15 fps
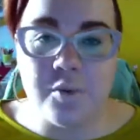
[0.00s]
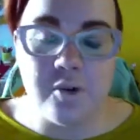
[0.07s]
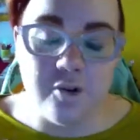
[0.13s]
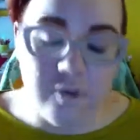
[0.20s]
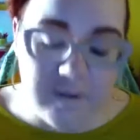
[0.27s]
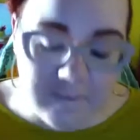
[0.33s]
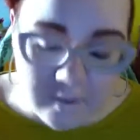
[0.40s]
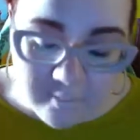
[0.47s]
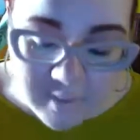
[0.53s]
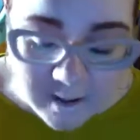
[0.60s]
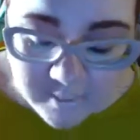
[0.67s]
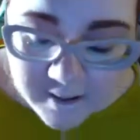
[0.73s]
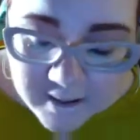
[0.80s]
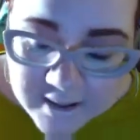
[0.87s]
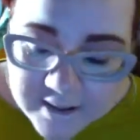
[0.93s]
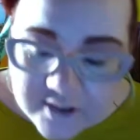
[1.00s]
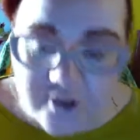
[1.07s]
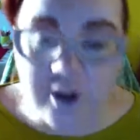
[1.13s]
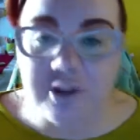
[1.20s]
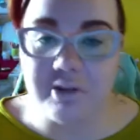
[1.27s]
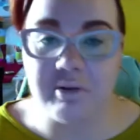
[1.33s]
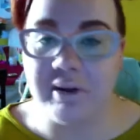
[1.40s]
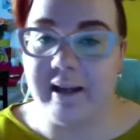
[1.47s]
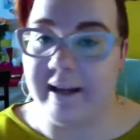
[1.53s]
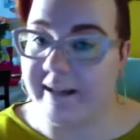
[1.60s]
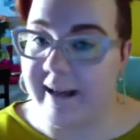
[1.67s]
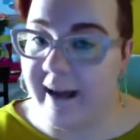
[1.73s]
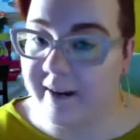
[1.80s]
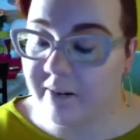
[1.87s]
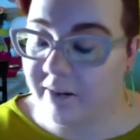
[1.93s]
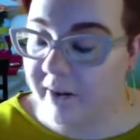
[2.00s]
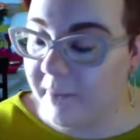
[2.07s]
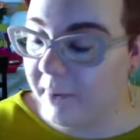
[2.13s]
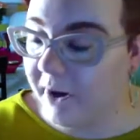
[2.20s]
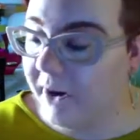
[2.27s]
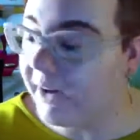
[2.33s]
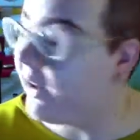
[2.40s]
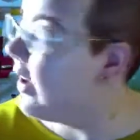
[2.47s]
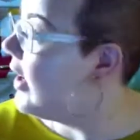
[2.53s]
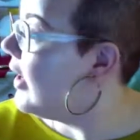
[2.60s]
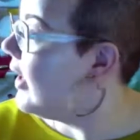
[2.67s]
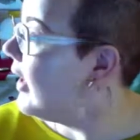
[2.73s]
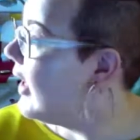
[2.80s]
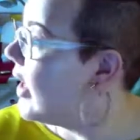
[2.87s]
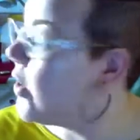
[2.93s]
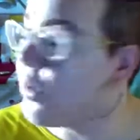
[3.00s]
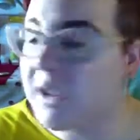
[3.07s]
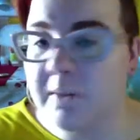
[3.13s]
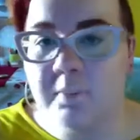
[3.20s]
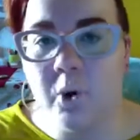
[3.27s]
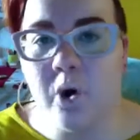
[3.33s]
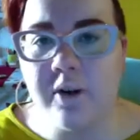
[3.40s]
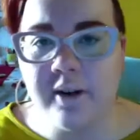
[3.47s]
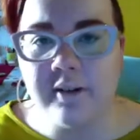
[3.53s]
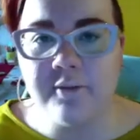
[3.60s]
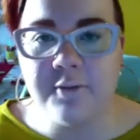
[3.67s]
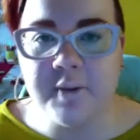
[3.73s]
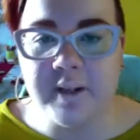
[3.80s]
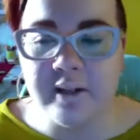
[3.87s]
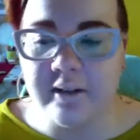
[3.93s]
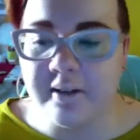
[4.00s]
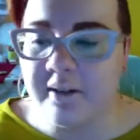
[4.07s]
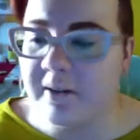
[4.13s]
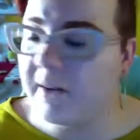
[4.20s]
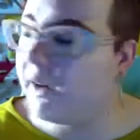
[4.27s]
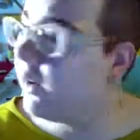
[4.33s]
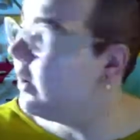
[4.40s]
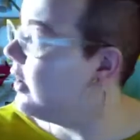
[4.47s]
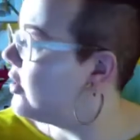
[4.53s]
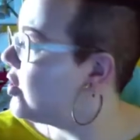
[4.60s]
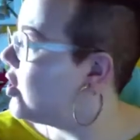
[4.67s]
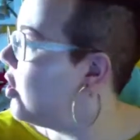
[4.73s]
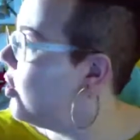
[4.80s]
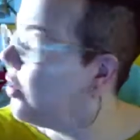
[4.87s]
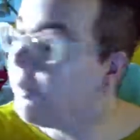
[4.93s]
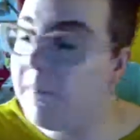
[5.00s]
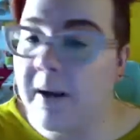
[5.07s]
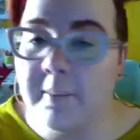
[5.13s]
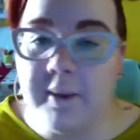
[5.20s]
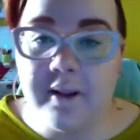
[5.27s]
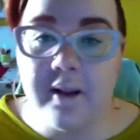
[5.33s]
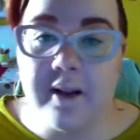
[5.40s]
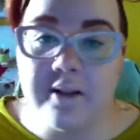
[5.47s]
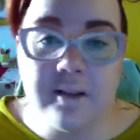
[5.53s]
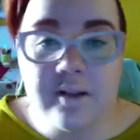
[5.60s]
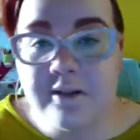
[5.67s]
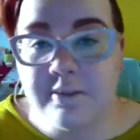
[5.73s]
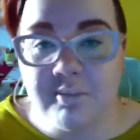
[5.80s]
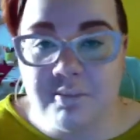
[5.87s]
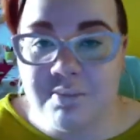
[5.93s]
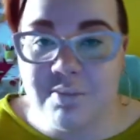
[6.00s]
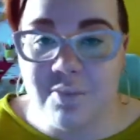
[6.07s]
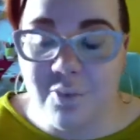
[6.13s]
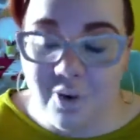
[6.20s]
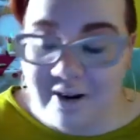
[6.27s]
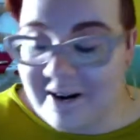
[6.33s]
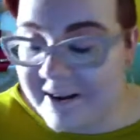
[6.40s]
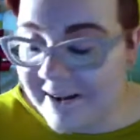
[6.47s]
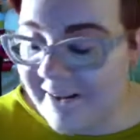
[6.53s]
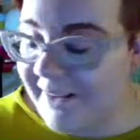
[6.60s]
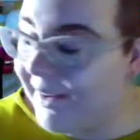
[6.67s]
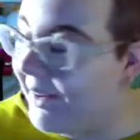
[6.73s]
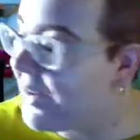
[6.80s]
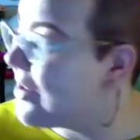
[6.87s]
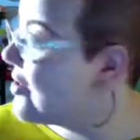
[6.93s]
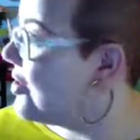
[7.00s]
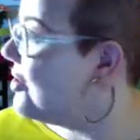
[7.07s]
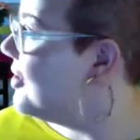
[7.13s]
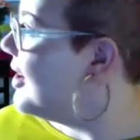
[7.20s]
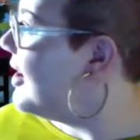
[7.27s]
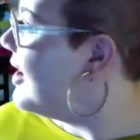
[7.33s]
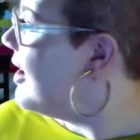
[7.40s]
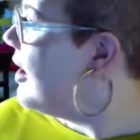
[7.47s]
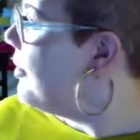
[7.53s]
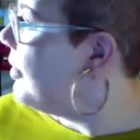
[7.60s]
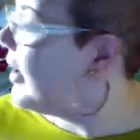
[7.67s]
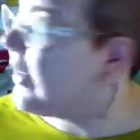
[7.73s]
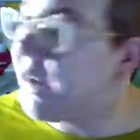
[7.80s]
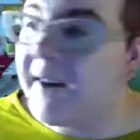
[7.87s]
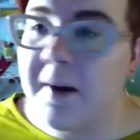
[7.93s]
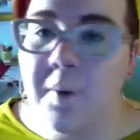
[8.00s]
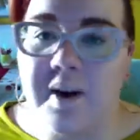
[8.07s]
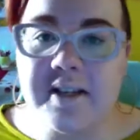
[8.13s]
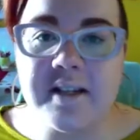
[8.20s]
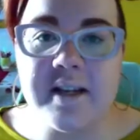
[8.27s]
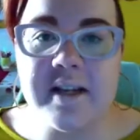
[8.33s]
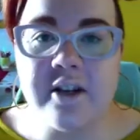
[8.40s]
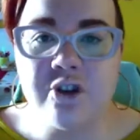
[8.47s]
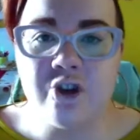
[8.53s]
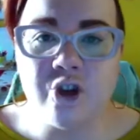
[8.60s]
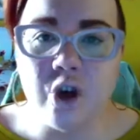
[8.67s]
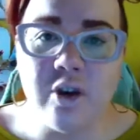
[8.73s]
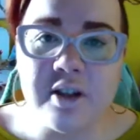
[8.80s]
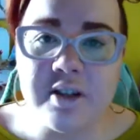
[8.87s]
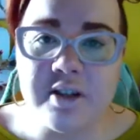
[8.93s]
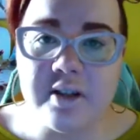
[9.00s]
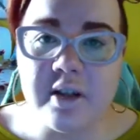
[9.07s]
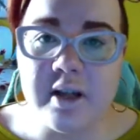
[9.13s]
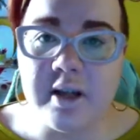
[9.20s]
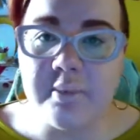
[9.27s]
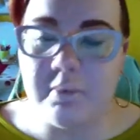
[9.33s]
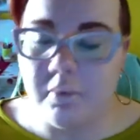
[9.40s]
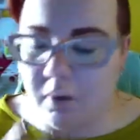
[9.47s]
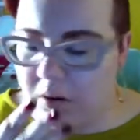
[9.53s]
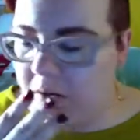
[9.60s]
wondering that maybe he's not really a canary bird. He was born in Finland, so maybe that's why, I don't know. But anyways, he enjoys the